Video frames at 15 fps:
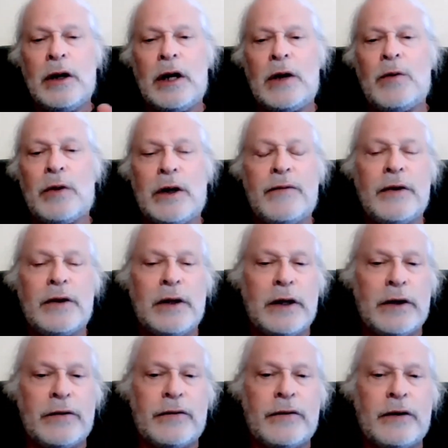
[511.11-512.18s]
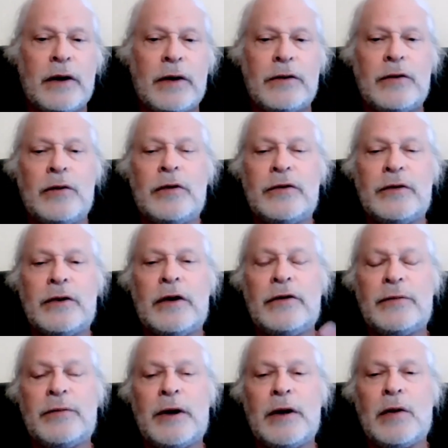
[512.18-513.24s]
and we'll give you links uh, to Is
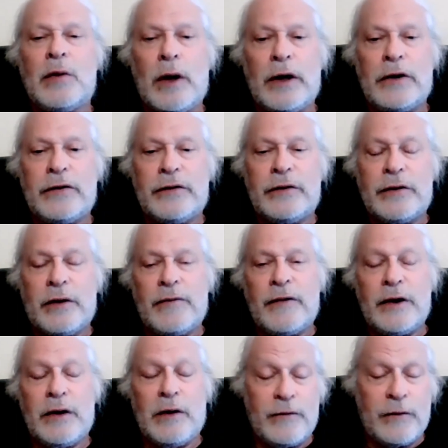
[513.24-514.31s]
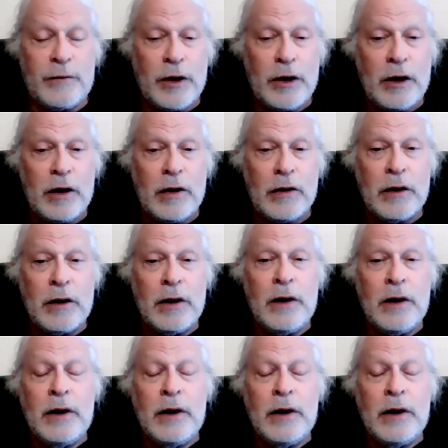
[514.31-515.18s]
Isabella Wentz, a video from her,